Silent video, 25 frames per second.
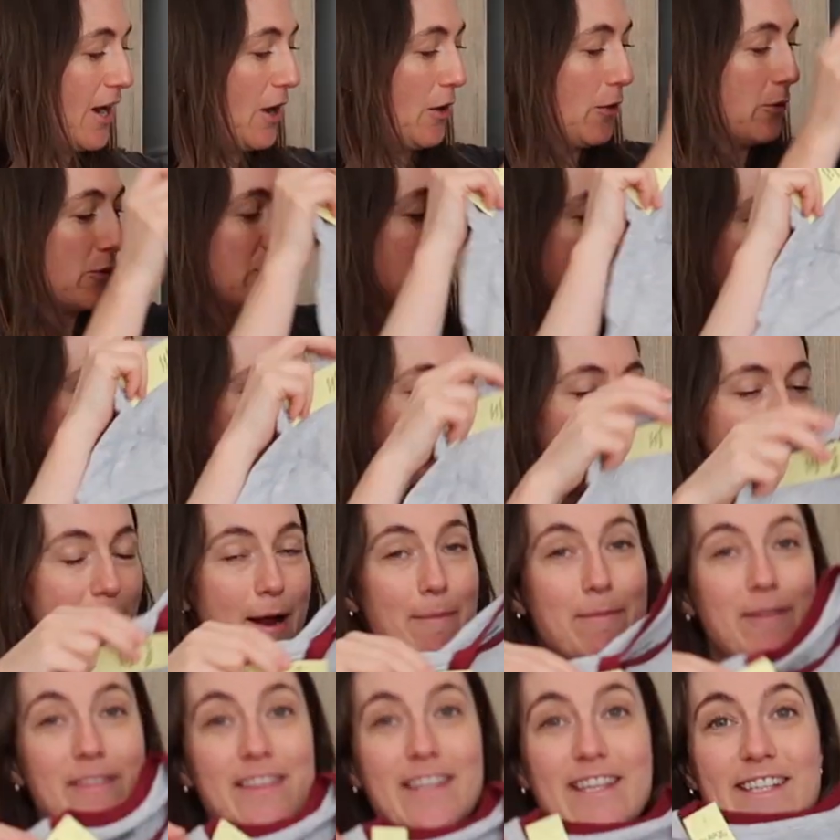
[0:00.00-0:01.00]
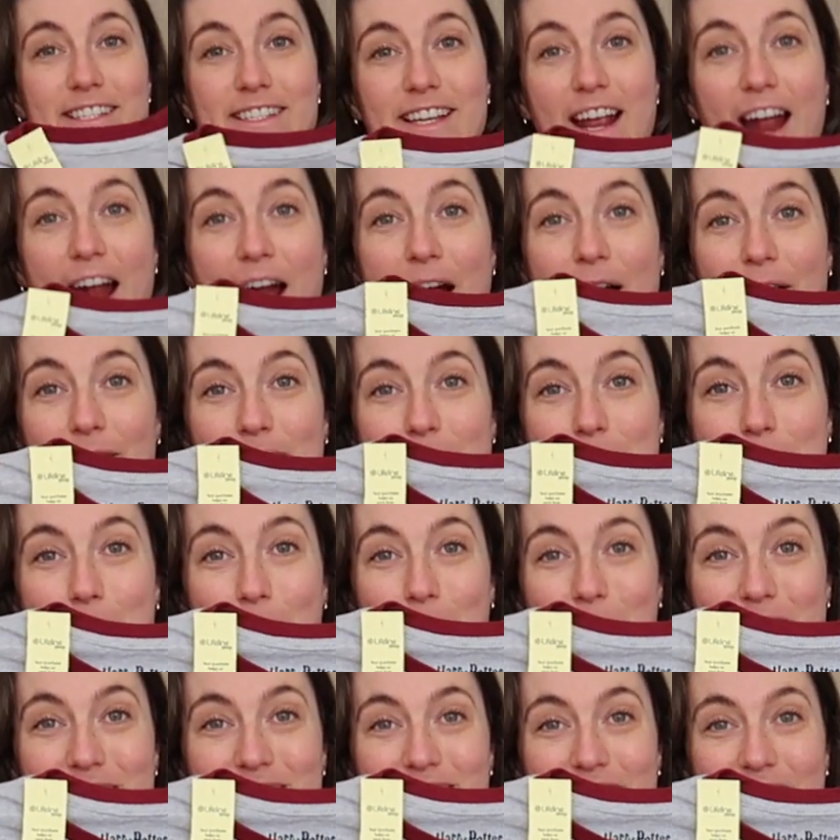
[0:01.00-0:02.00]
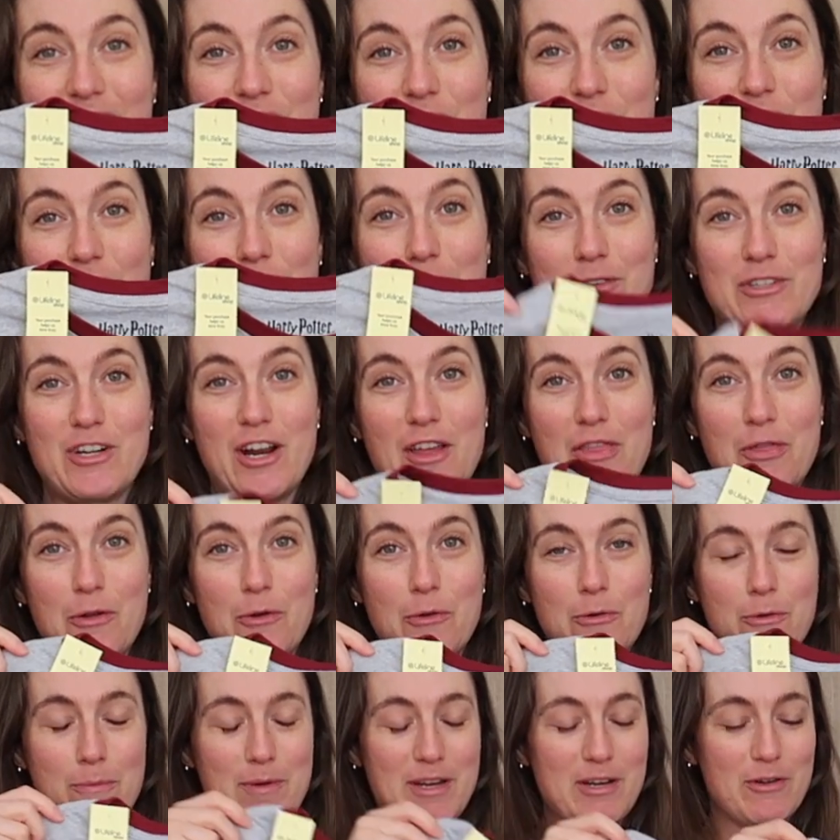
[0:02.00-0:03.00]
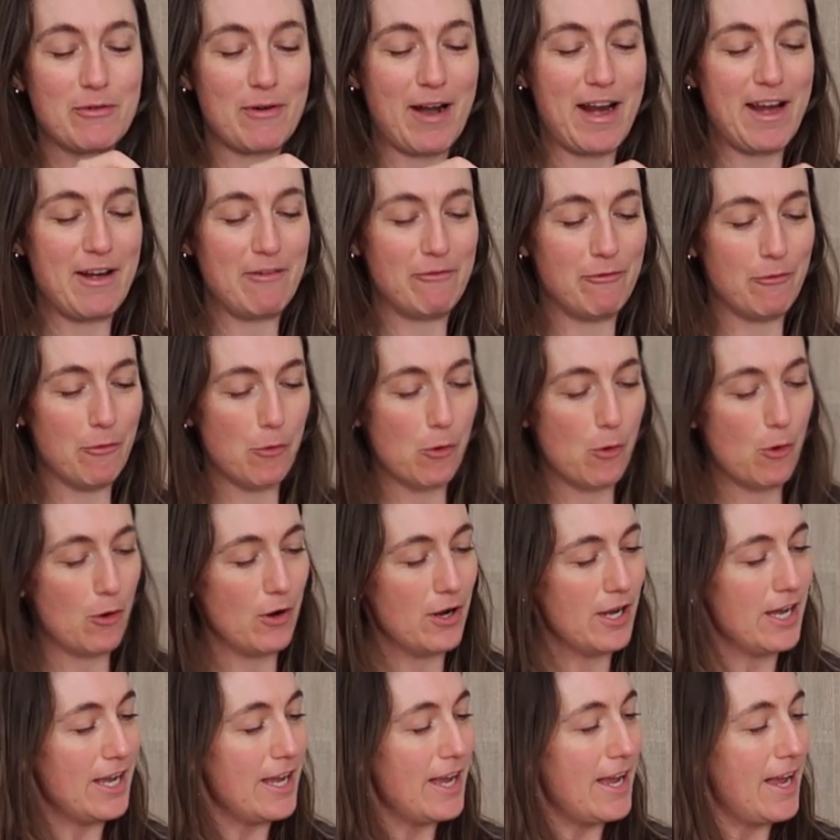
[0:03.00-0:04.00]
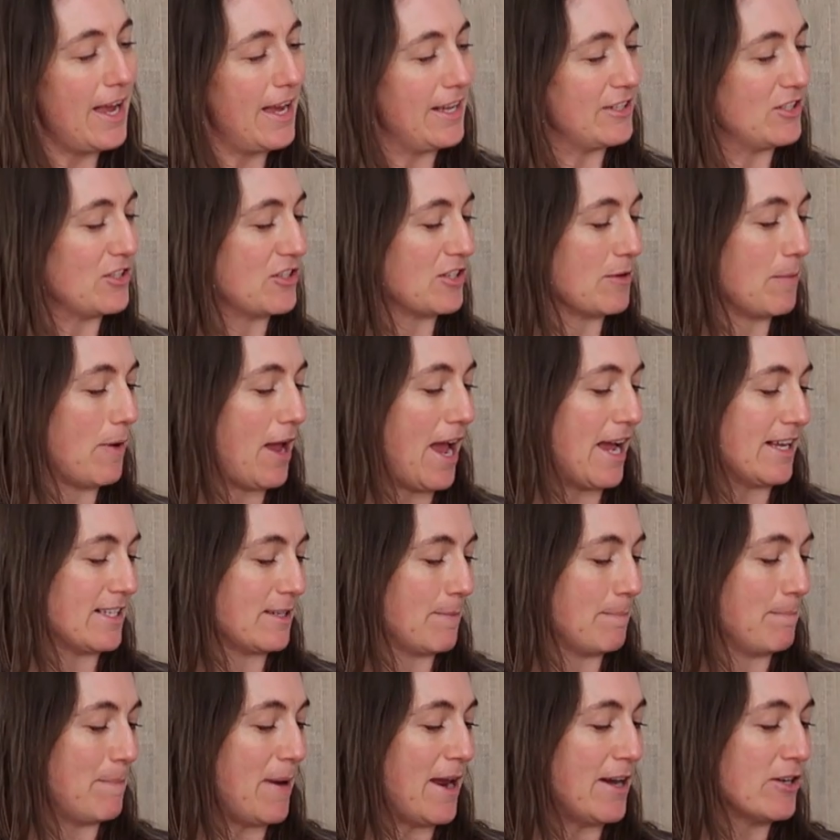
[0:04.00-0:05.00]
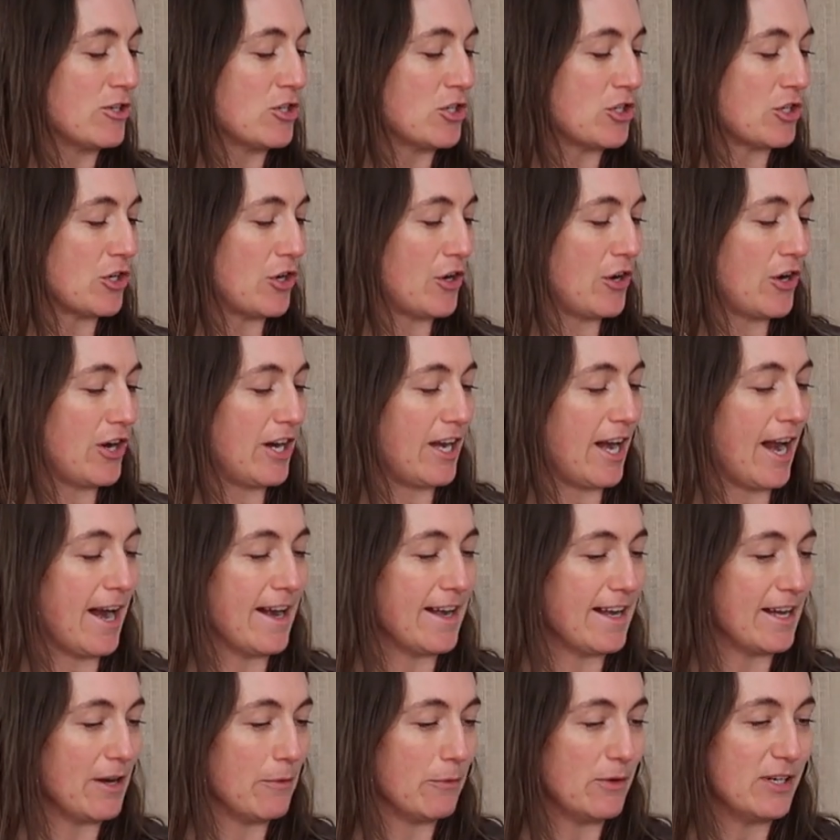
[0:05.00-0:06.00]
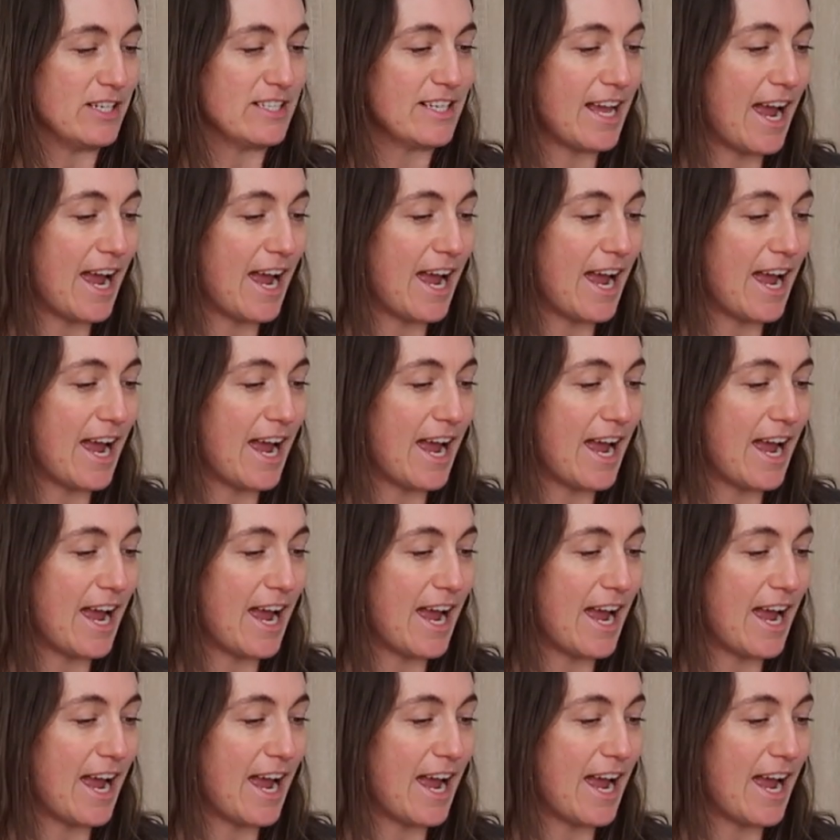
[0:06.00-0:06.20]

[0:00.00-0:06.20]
Also grabbed this Harry Potter t-shirt, which I thought would be great for just as a bed shirt, and it was